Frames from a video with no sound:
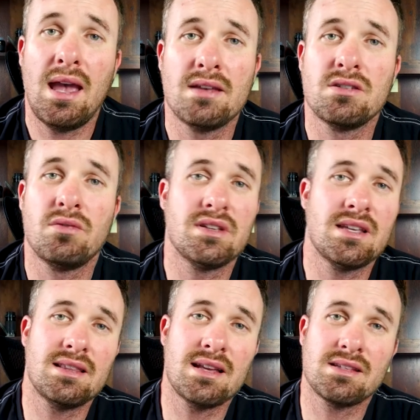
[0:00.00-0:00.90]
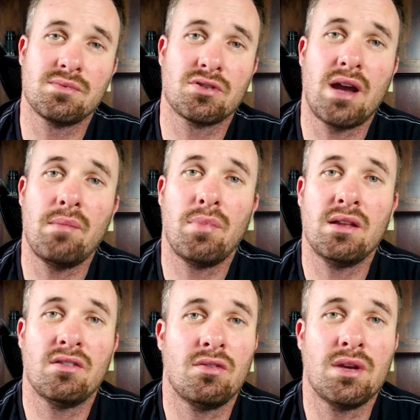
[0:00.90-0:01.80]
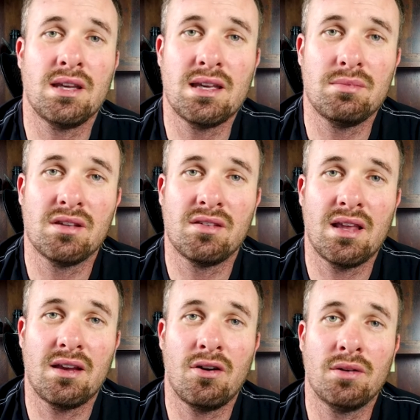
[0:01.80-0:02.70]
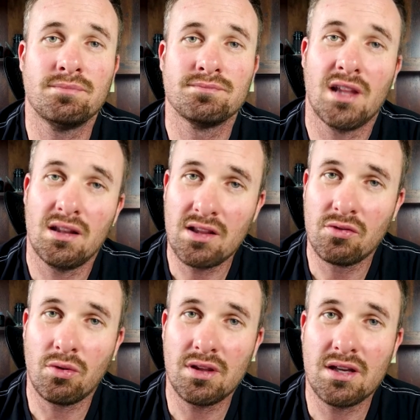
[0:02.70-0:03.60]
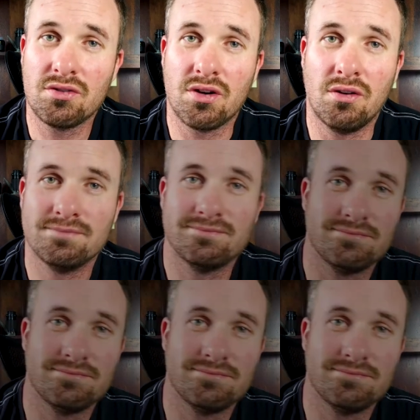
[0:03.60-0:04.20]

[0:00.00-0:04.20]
As always, hit that subscribe button so we can keep this thing going. Let's roll the intro.